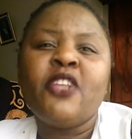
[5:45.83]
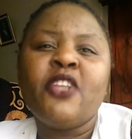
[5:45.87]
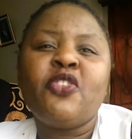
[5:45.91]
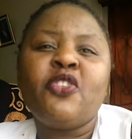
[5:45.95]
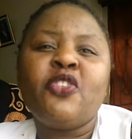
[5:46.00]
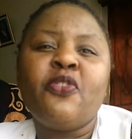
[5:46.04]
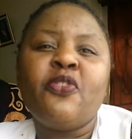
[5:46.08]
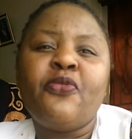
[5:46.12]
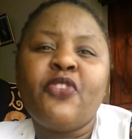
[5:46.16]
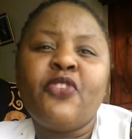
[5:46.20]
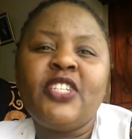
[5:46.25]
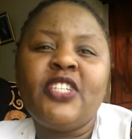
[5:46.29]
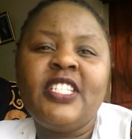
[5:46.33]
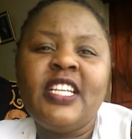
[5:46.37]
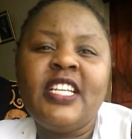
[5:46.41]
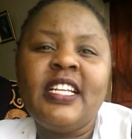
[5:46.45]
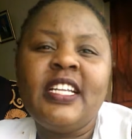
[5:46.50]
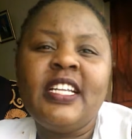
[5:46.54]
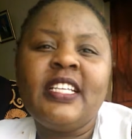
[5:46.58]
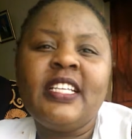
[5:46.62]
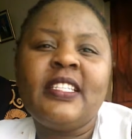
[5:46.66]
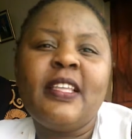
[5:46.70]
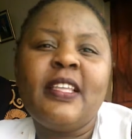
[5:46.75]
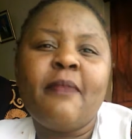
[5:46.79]
So
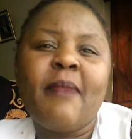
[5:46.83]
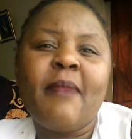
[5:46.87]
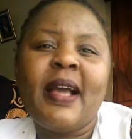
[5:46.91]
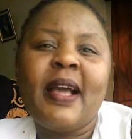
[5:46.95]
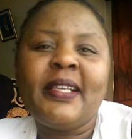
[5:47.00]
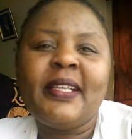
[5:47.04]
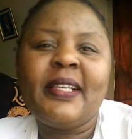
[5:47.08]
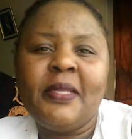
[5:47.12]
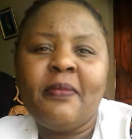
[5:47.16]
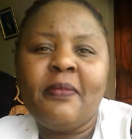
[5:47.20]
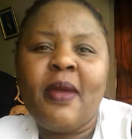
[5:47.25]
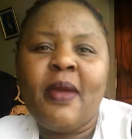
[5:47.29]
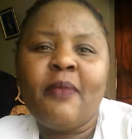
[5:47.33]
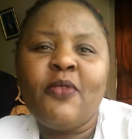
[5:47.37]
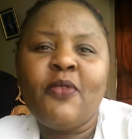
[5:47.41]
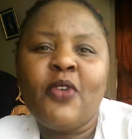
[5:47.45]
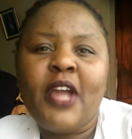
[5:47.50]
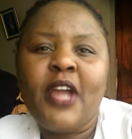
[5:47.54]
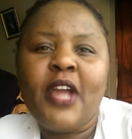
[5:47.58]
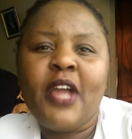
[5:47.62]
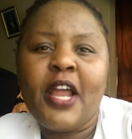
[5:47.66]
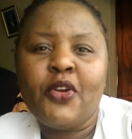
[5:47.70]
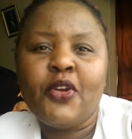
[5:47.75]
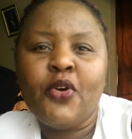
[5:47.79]
14 is the maximum you
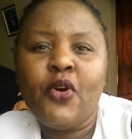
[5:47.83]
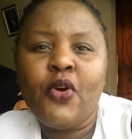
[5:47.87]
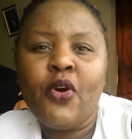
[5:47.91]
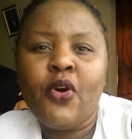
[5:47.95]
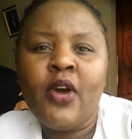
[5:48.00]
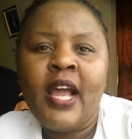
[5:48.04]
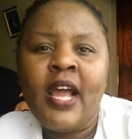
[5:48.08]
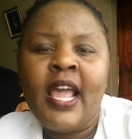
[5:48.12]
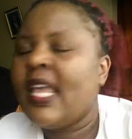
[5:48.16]
can go.